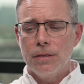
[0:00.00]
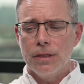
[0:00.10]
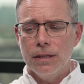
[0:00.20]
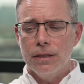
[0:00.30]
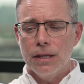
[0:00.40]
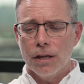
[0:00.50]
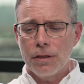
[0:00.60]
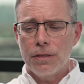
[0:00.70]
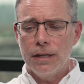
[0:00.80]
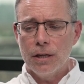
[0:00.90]
The other
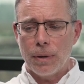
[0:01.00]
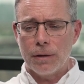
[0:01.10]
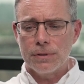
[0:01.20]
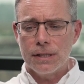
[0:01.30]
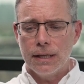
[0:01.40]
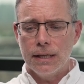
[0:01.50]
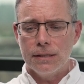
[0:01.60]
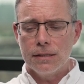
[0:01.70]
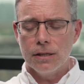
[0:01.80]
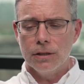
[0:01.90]
thing about it
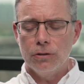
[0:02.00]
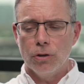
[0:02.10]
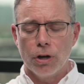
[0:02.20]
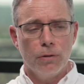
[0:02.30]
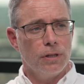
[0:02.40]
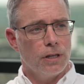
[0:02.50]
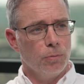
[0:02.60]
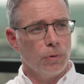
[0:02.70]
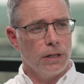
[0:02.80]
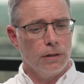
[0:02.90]
is that not only
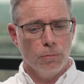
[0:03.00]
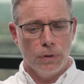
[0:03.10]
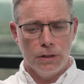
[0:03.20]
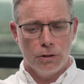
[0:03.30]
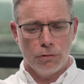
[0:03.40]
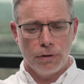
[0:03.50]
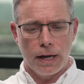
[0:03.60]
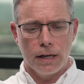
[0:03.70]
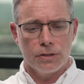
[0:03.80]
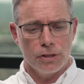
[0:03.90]
can we
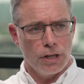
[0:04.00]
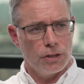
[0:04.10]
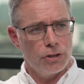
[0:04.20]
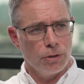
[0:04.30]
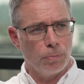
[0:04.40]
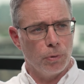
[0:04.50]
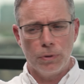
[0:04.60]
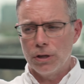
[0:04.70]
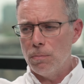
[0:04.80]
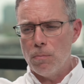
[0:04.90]
create a suggestion, but
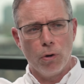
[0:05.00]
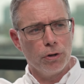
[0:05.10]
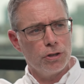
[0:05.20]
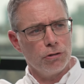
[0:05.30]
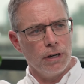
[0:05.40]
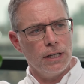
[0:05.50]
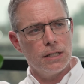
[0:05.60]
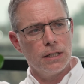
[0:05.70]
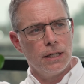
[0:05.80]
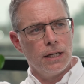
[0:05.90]
we can monitor
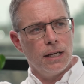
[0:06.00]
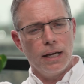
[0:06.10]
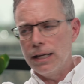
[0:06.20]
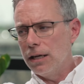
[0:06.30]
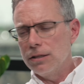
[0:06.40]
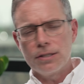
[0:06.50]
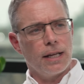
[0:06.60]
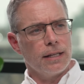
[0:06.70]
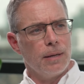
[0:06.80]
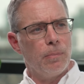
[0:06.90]
it and then
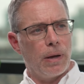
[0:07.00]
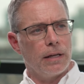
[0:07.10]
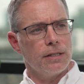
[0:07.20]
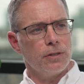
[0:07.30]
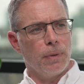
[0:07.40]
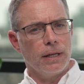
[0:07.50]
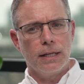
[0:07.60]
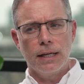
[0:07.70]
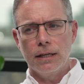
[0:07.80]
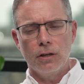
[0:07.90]
understand the impact it's
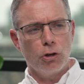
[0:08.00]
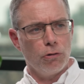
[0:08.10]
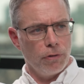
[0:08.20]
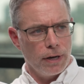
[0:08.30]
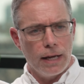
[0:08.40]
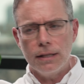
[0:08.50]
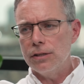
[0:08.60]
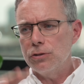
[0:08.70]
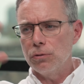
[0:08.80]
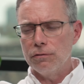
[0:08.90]
making and create
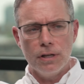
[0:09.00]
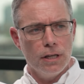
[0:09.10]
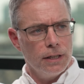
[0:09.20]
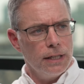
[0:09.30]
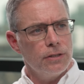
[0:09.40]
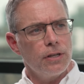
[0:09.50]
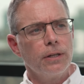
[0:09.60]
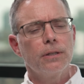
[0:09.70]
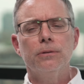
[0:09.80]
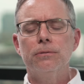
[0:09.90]
this sort of learning
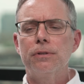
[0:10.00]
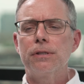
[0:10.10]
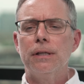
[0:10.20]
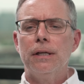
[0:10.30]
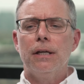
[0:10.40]
cycles.